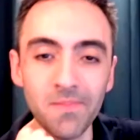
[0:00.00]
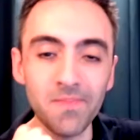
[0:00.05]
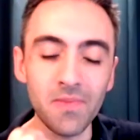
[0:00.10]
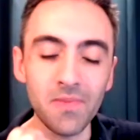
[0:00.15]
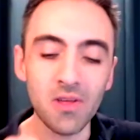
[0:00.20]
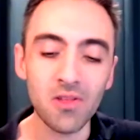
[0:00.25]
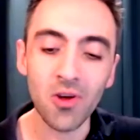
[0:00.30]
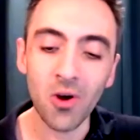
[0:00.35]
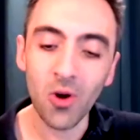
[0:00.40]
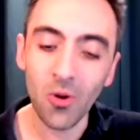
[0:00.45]

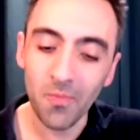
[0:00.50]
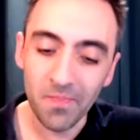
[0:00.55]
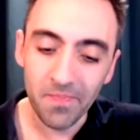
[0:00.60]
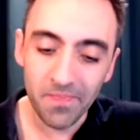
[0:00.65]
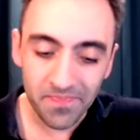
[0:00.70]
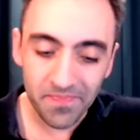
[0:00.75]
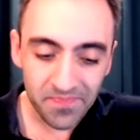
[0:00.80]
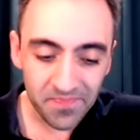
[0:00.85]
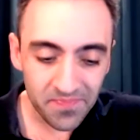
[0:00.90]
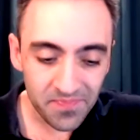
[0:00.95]
So
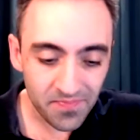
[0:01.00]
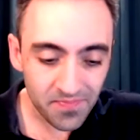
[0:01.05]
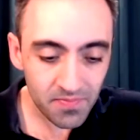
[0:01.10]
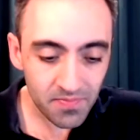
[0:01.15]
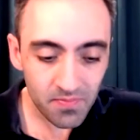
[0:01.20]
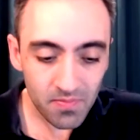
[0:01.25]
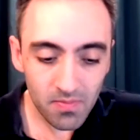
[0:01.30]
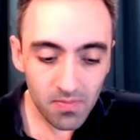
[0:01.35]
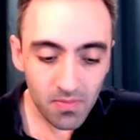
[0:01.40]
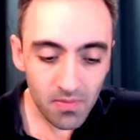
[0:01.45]

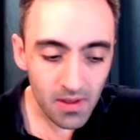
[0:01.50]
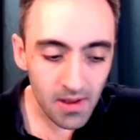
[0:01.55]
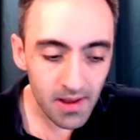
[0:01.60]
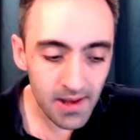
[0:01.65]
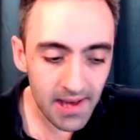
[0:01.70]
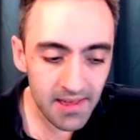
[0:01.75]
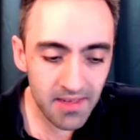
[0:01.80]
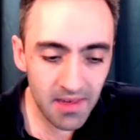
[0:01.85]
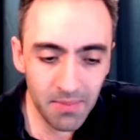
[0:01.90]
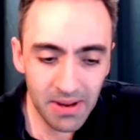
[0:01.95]

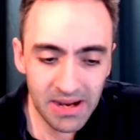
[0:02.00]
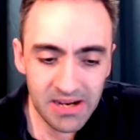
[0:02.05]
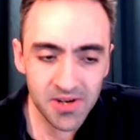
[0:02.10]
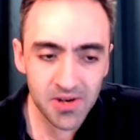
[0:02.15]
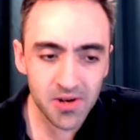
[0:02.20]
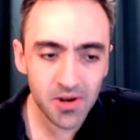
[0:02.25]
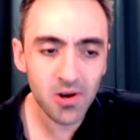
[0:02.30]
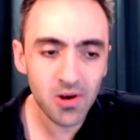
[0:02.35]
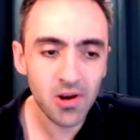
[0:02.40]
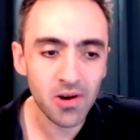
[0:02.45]
as I
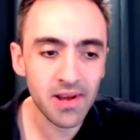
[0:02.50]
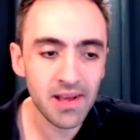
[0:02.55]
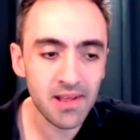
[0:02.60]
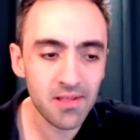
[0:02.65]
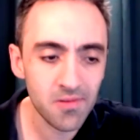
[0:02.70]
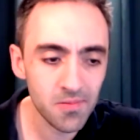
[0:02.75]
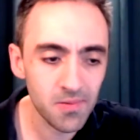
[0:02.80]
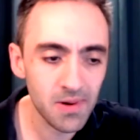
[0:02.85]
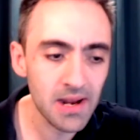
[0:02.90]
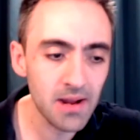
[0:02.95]
mentioned earlier,
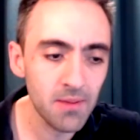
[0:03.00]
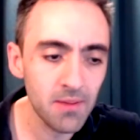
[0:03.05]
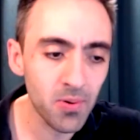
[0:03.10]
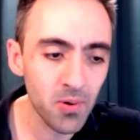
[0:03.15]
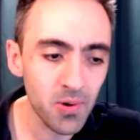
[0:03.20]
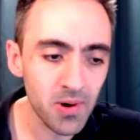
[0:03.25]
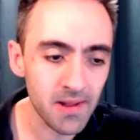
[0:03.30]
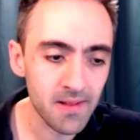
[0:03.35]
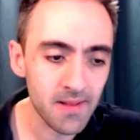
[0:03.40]
it's really important